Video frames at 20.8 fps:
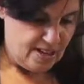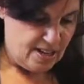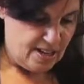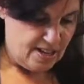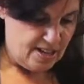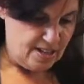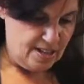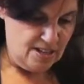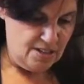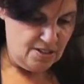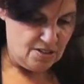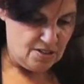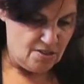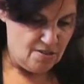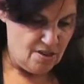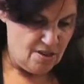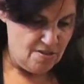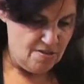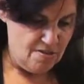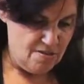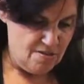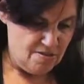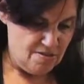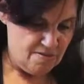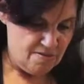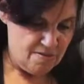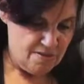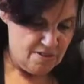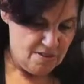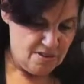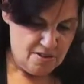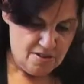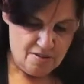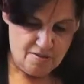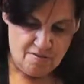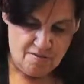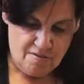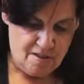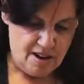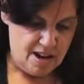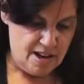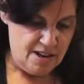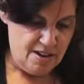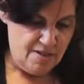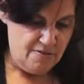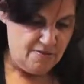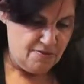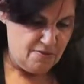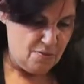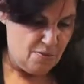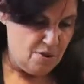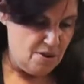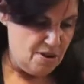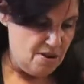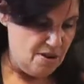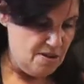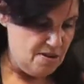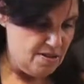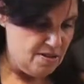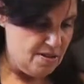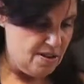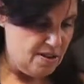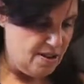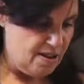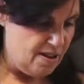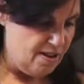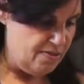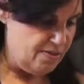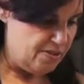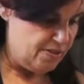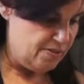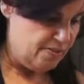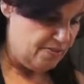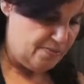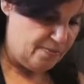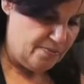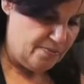And these are ready for the oven.